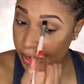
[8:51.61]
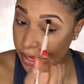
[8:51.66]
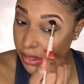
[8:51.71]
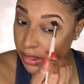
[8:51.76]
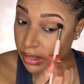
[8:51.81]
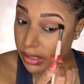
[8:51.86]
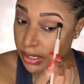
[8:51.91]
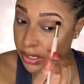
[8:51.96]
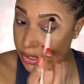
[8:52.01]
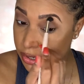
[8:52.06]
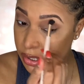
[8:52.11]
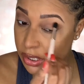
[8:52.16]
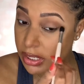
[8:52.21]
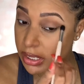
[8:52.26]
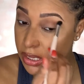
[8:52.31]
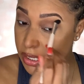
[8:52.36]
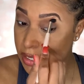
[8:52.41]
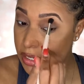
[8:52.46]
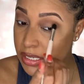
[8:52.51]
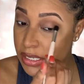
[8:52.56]
It literally
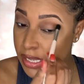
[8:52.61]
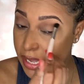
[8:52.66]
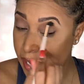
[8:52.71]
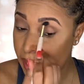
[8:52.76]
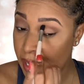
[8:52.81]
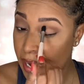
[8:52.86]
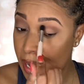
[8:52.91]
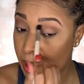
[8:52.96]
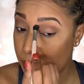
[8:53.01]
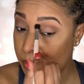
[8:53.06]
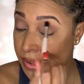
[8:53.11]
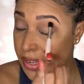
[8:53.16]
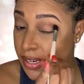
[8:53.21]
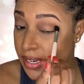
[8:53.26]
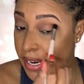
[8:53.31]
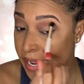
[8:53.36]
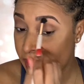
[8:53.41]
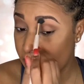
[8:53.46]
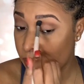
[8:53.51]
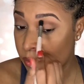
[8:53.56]
looks like I put
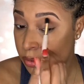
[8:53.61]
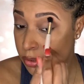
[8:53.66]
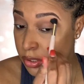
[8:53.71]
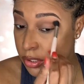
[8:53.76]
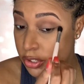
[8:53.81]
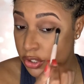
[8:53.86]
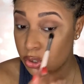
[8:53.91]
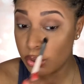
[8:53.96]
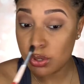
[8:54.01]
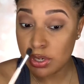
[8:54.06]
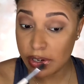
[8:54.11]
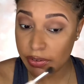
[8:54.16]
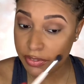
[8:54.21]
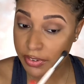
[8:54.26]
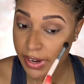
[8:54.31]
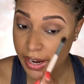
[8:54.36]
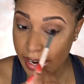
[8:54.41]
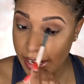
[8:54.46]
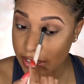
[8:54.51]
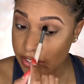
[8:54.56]
down two
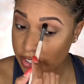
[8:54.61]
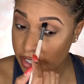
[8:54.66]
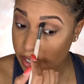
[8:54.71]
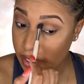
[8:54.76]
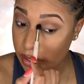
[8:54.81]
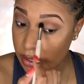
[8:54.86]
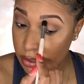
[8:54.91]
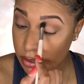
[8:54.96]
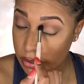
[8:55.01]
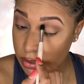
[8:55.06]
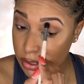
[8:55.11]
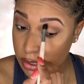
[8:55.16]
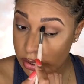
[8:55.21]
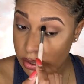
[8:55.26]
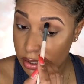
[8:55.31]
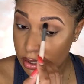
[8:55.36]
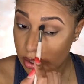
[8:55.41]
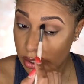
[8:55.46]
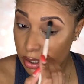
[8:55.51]
different eyeshadows.